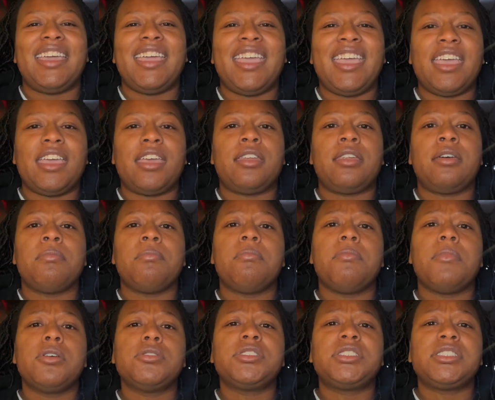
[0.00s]
And
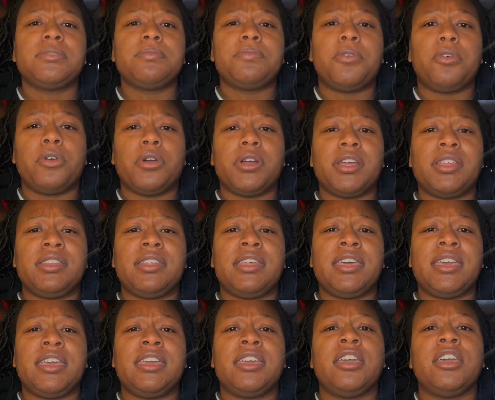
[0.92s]
most
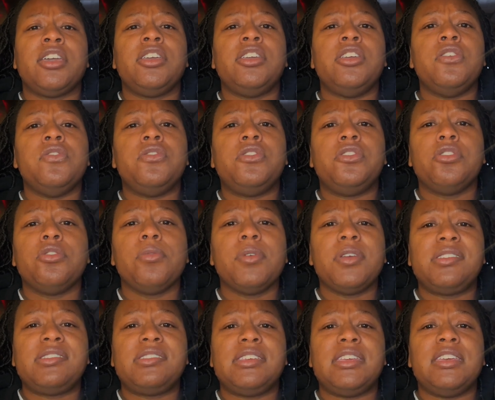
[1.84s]
importantly, you do
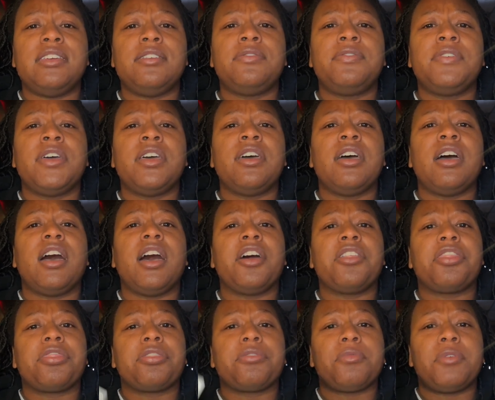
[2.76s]
receive a
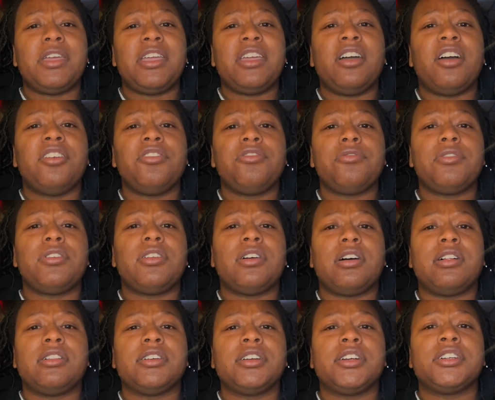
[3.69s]

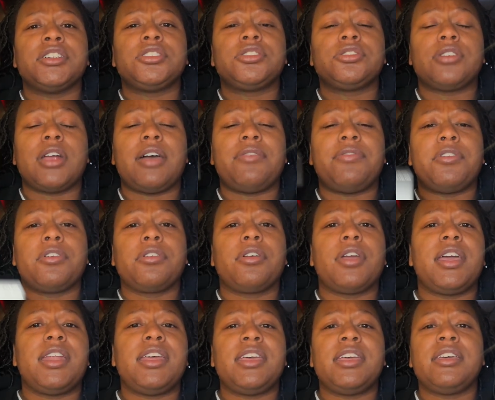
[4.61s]
$300 travel
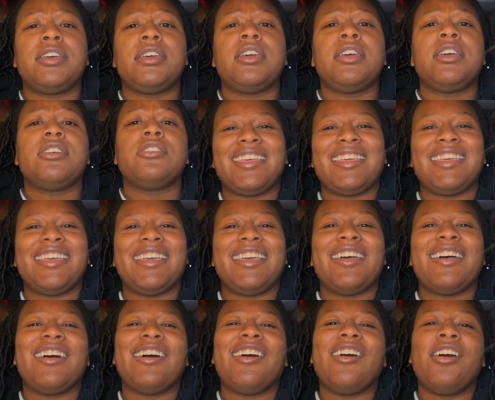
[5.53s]
credit.
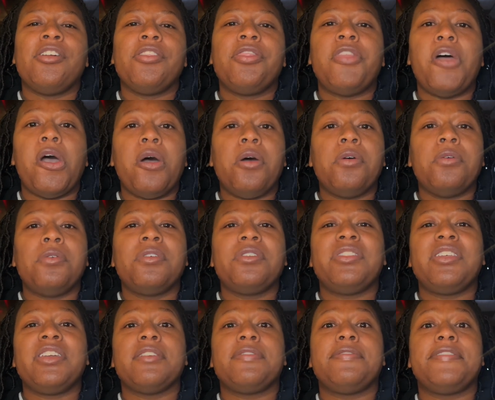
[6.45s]
Although
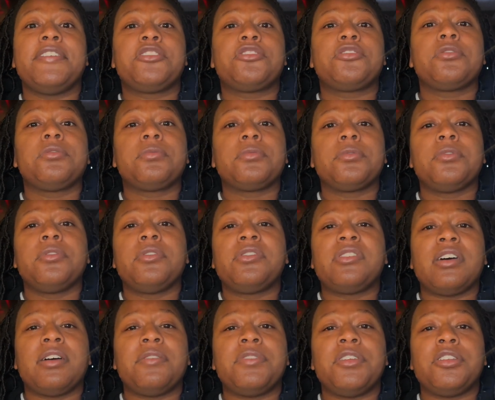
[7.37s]
the official rules
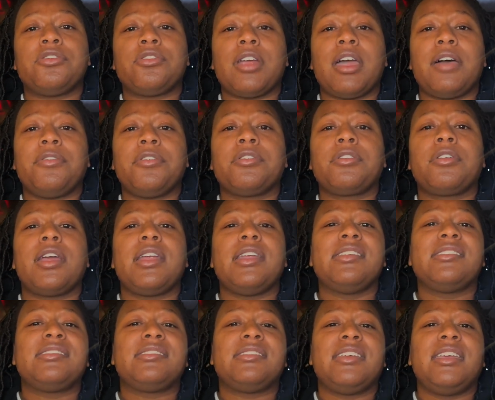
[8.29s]
of the travel credit
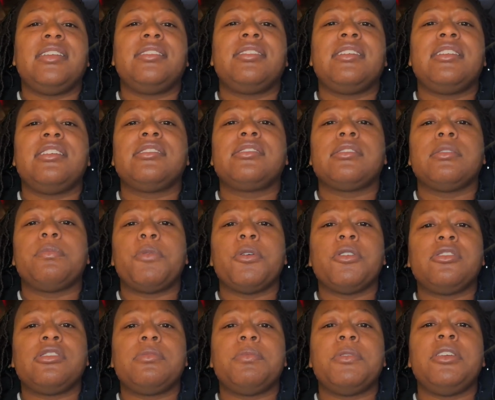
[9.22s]
state that it's
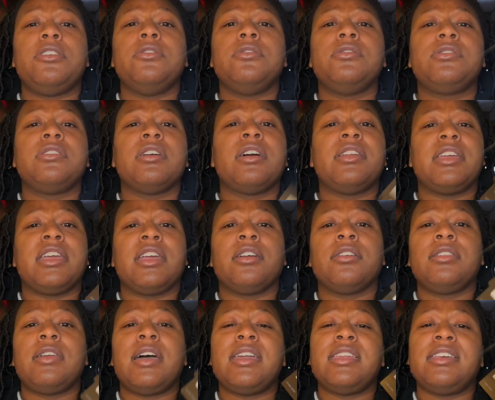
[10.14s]
supposed to be used on
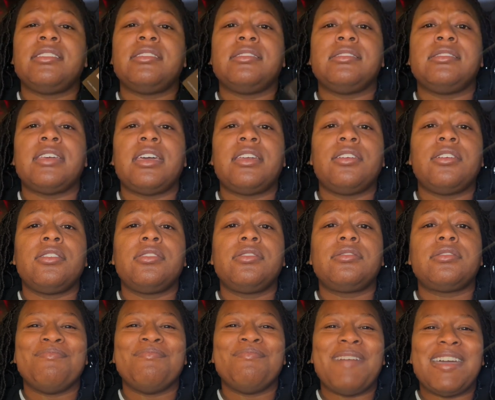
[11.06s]
airline
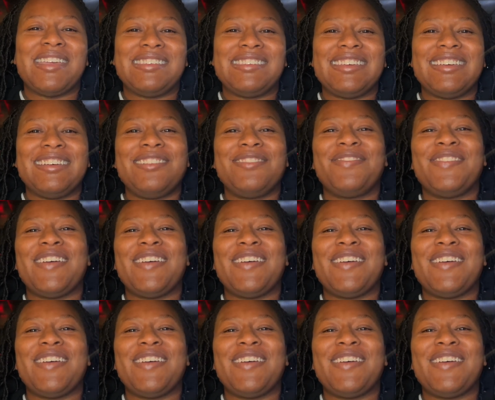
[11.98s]
incidentals, myself,